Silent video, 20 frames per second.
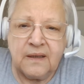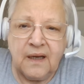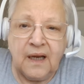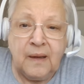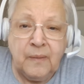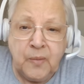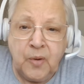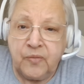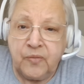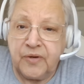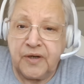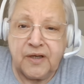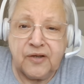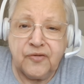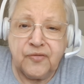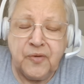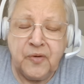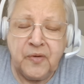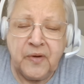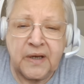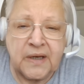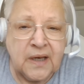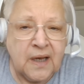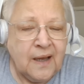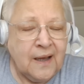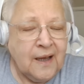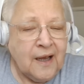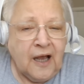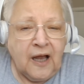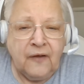I'm already through it.
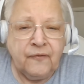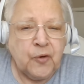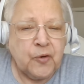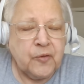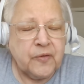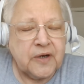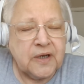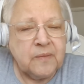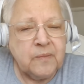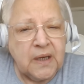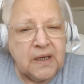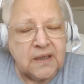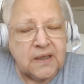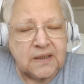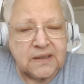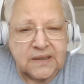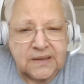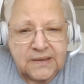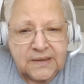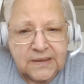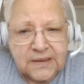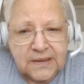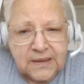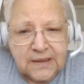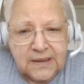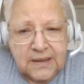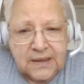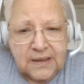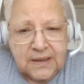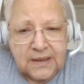I've already made it.
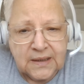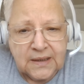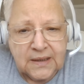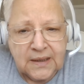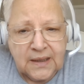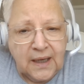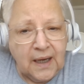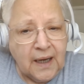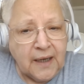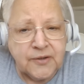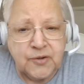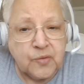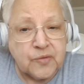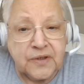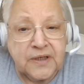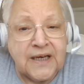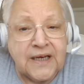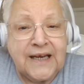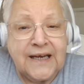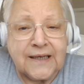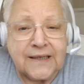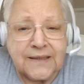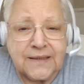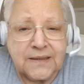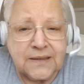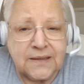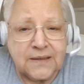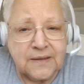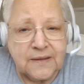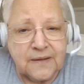I don't need it.